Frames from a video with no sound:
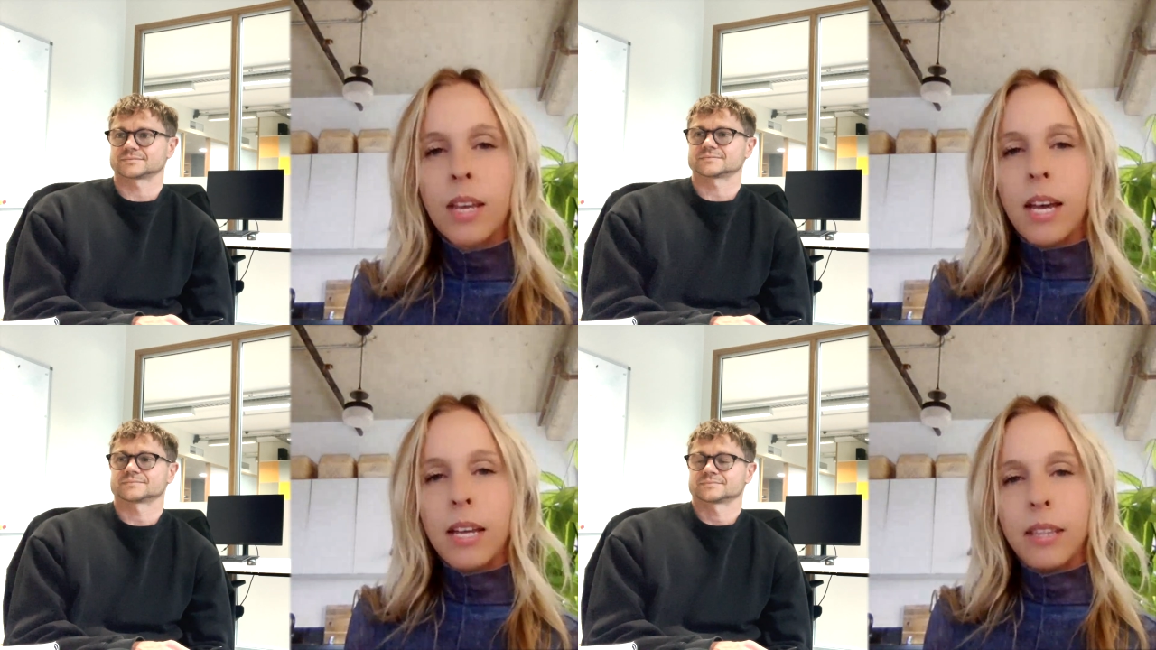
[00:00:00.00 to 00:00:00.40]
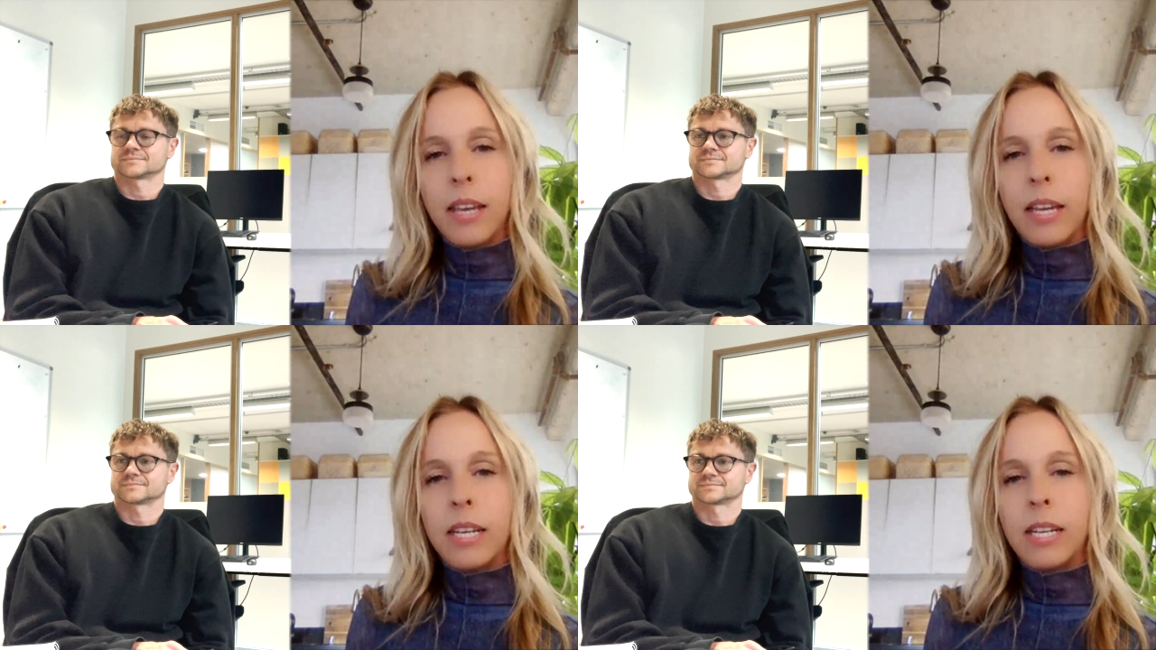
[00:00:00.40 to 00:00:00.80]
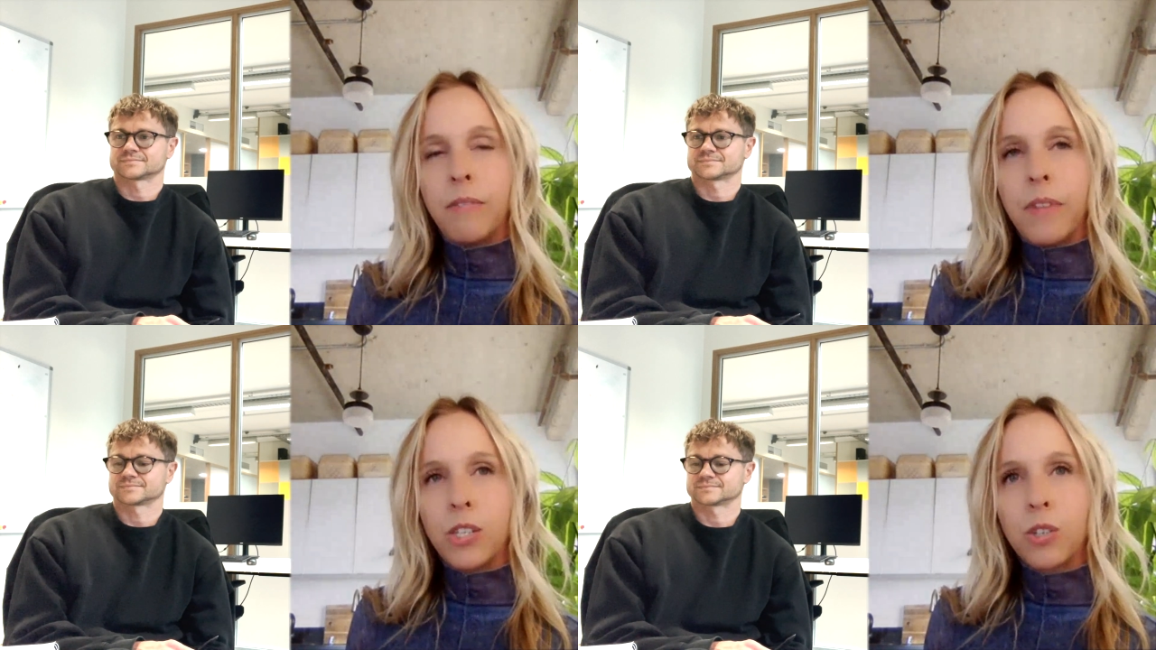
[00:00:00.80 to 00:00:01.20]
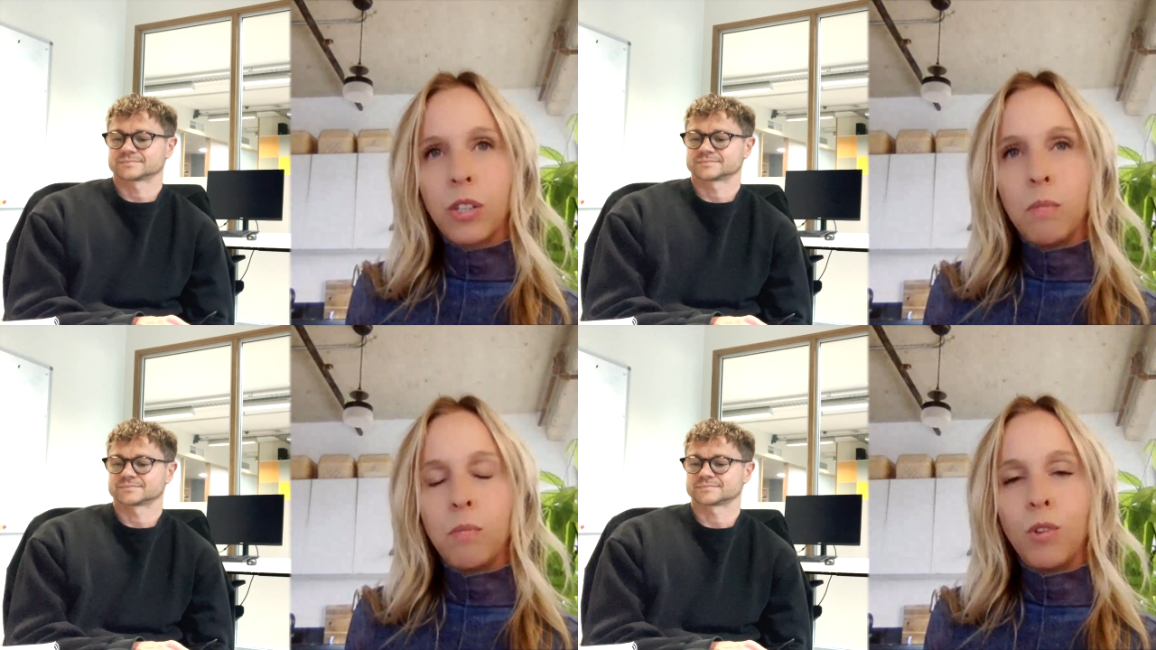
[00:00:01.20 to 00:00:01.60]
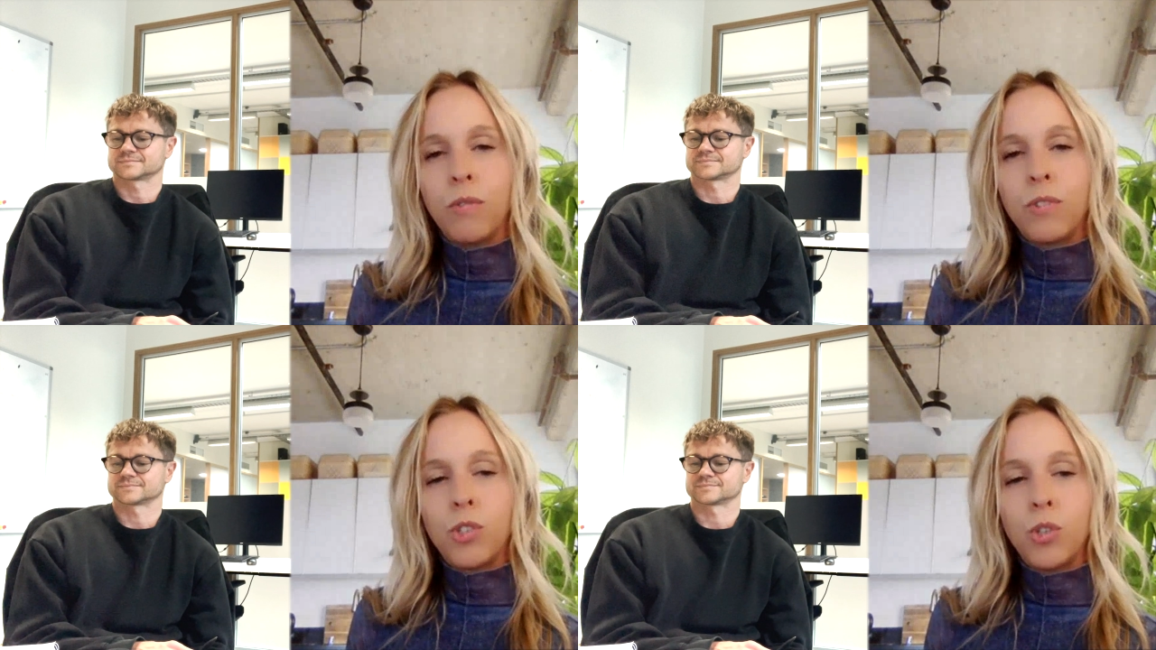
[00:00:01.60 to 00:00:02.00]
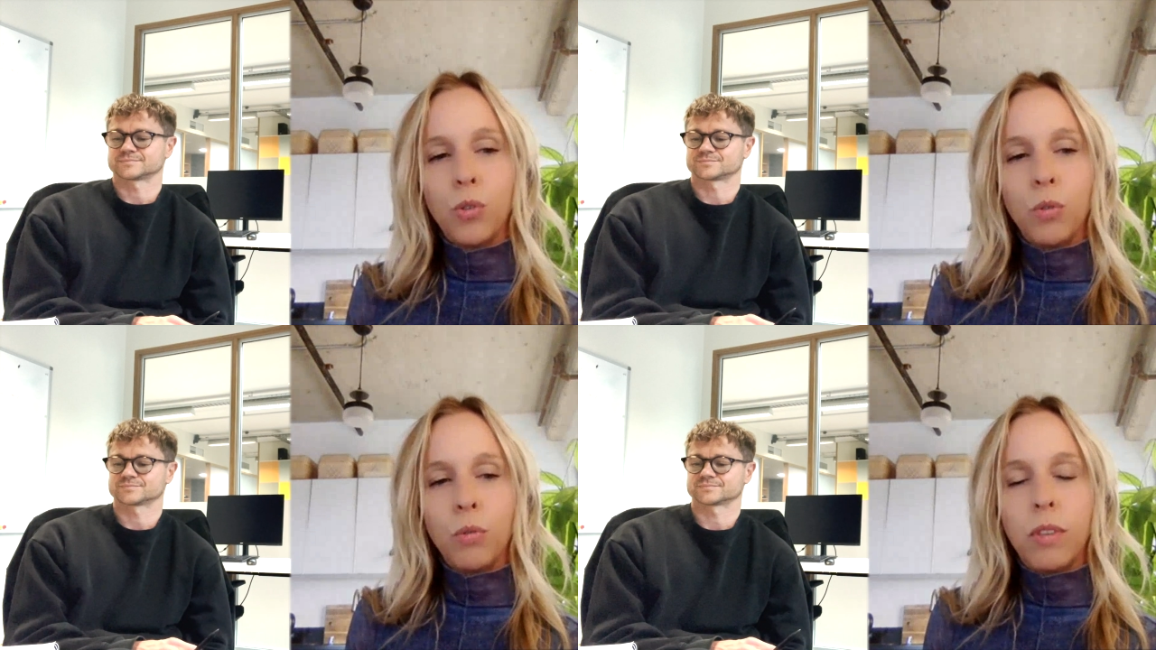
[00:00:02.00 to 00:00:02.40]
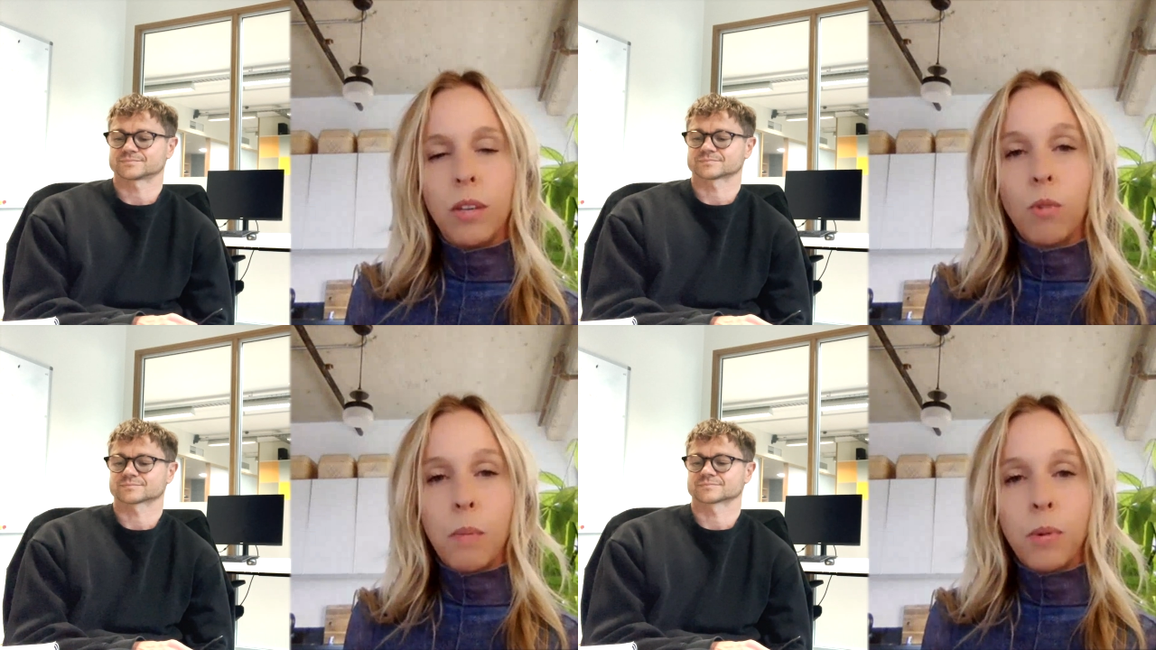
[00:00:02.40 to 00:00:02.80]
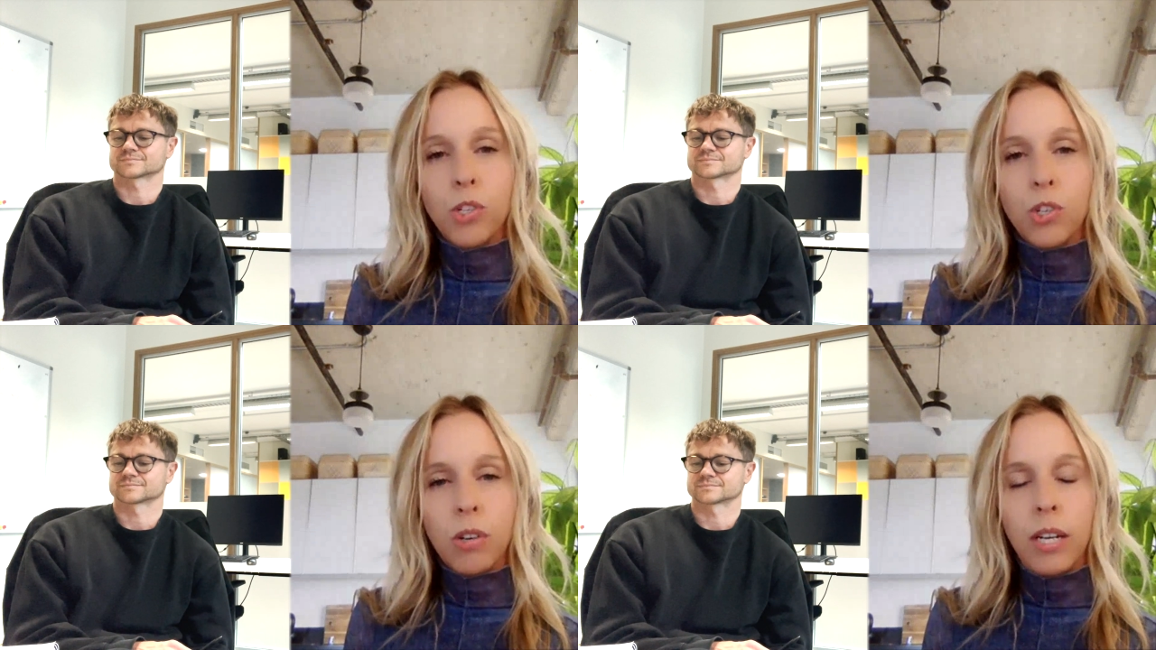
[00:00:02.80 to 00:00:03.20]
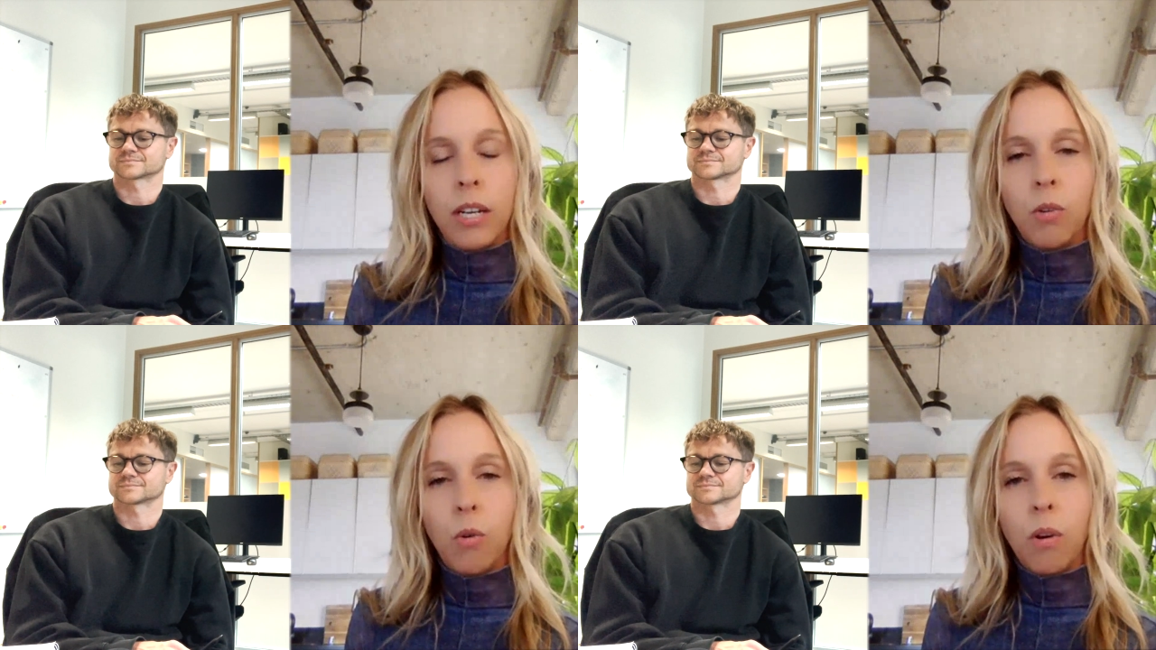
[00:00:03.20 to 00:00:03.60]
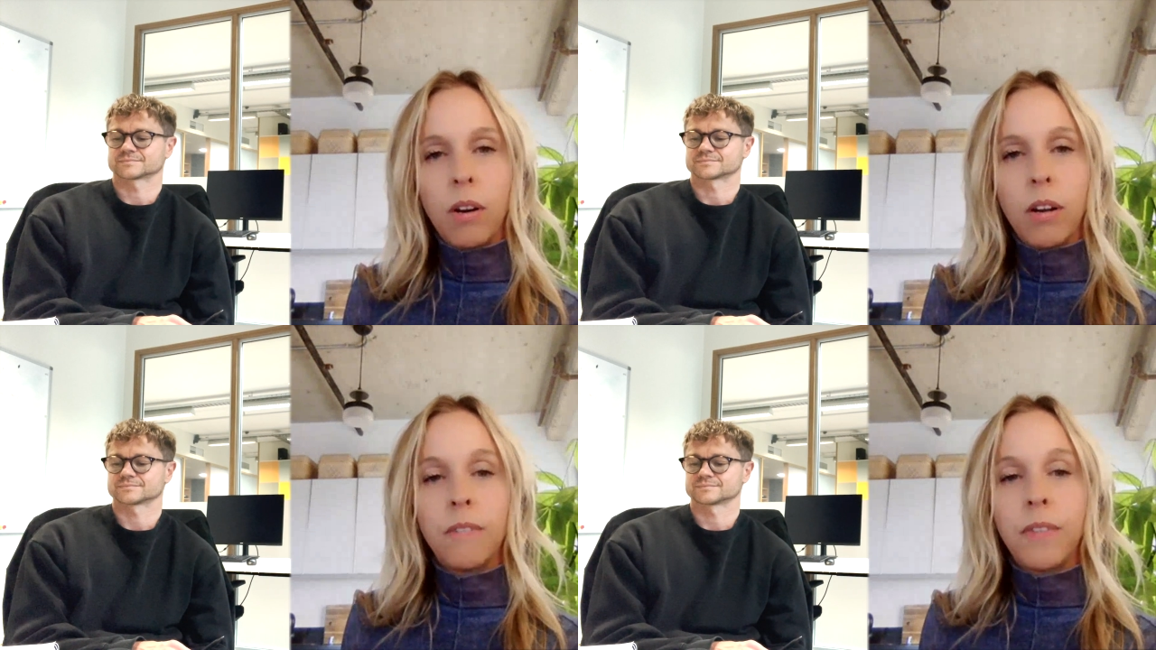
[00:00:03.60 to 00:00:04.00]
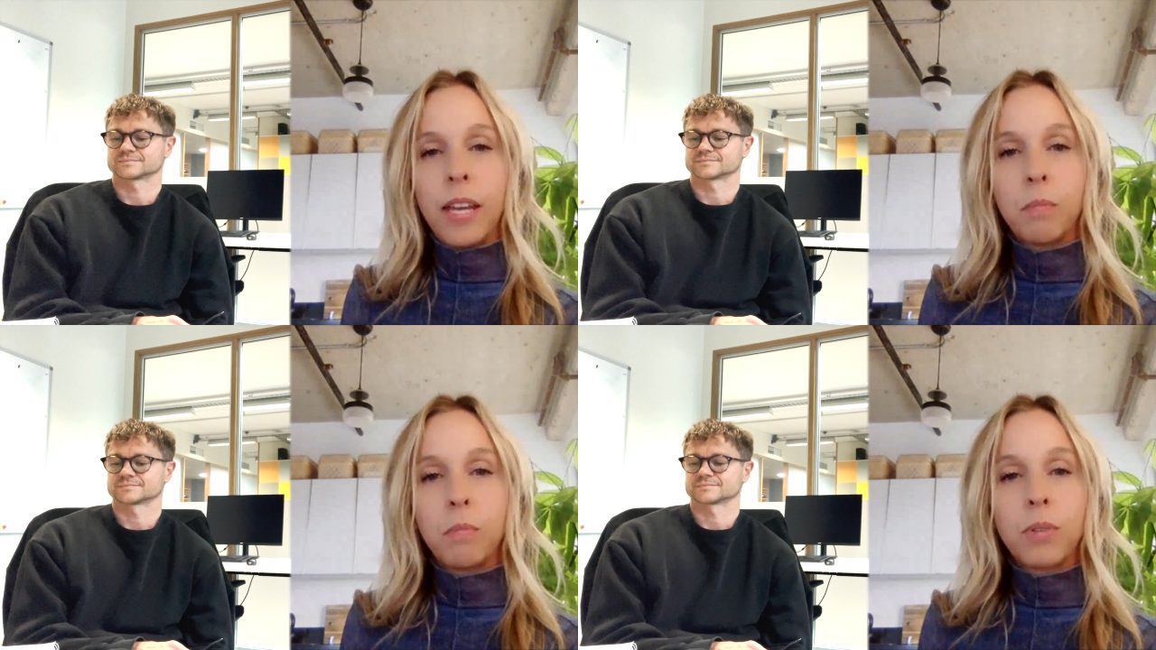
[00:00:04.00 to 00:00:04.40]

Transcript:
Speaker 1: and then it eventually moved to the rubber tree or Hevea